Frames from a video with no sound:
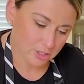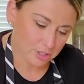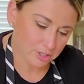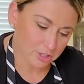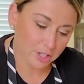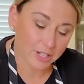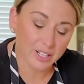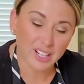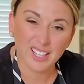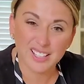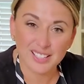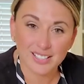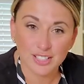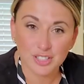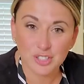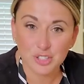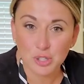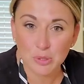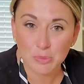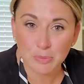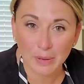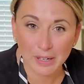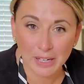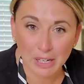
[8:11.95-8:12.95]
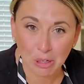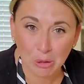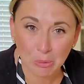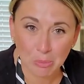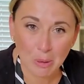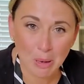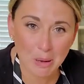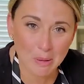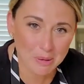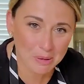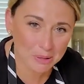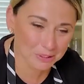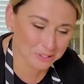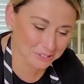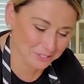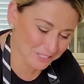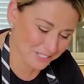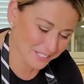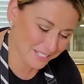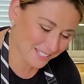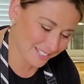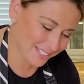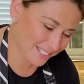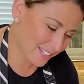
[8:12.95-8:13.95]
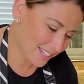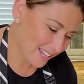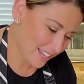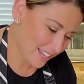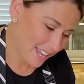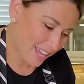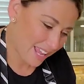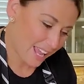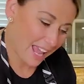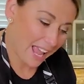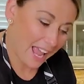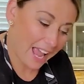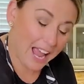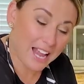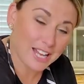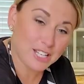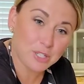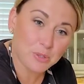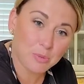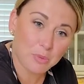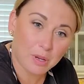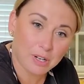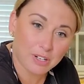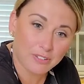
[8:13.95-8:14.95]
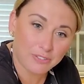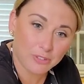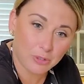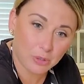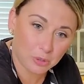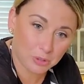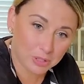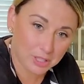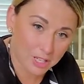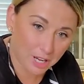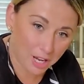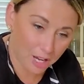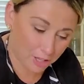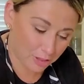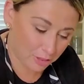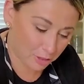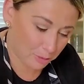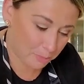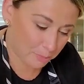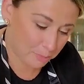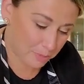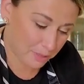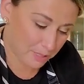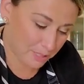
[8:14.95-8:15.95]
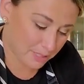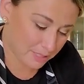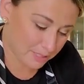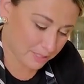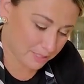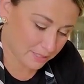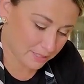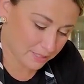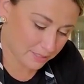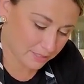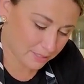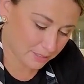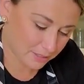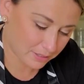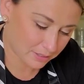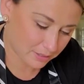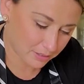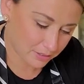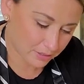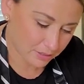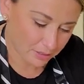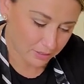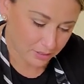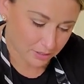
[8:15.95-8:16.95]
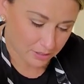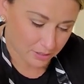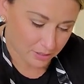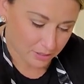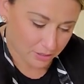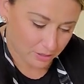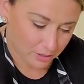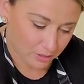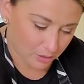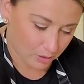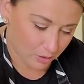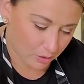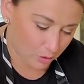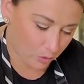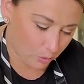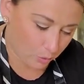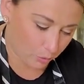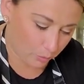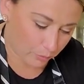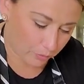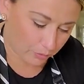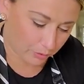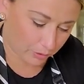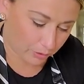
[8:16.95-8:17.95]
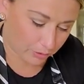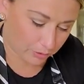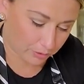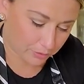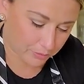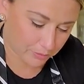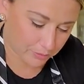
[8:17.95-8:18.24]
Try not to get too many air bubbles. And you wanna fold the other piece over.